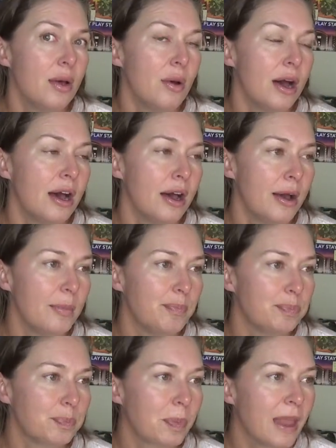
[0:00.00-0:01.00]

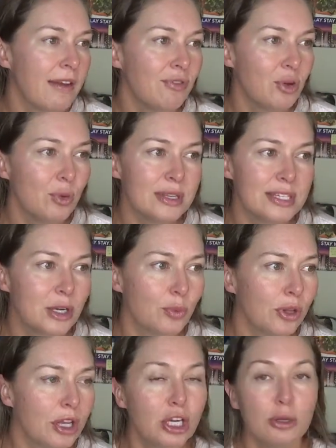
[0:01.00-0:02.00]
um, if you listen to
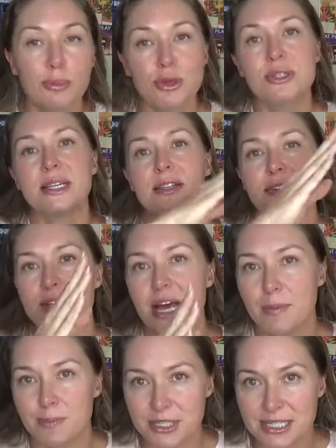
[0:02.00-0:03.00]
really good music, there's
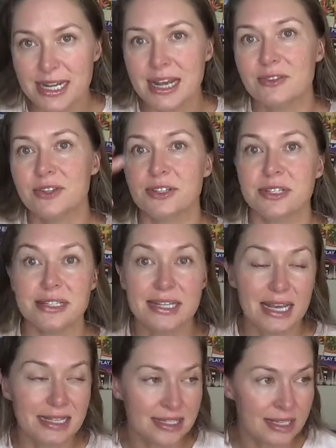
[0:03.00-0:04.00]
ups and downs, there's
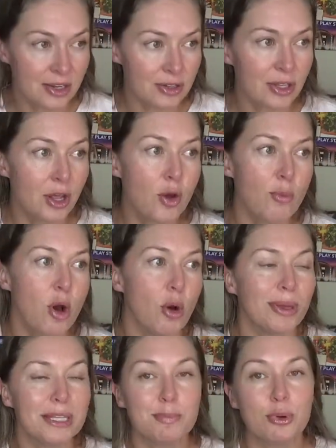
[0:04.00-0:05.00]
intense and there's low
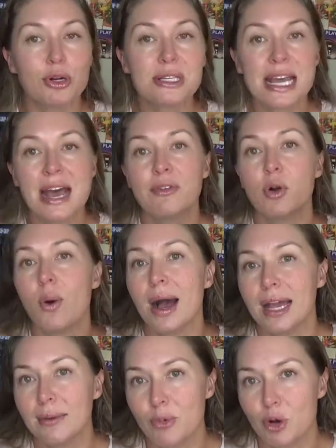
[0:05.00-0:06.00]
moments. Books have
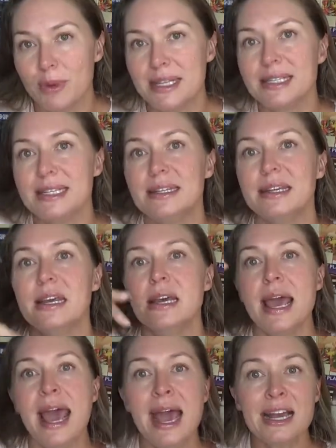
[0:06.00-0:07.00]
quiet moments and
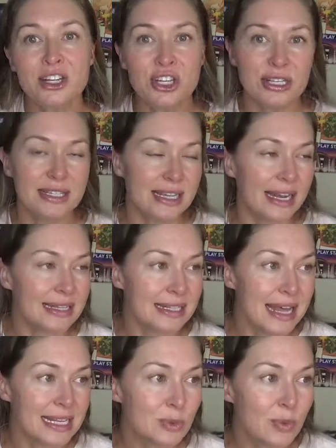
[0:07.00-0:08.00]
action scenes,
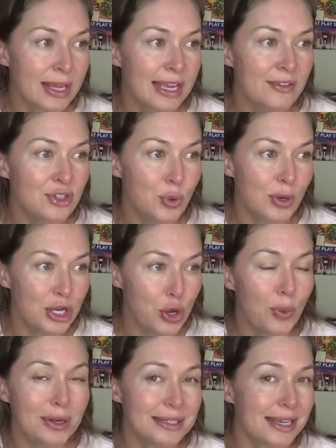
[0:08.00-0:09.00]
and that's what gives you a
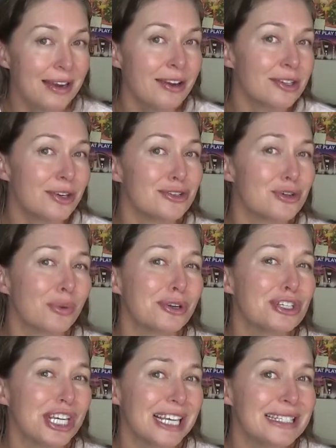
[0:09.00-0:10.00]
nuanced character. So, a
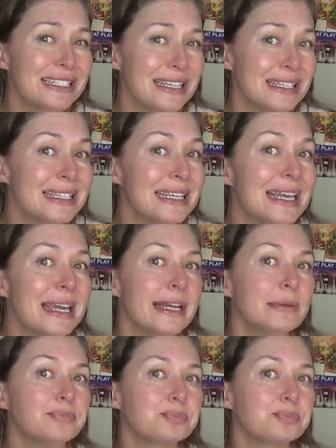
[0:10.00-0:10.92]
chance to see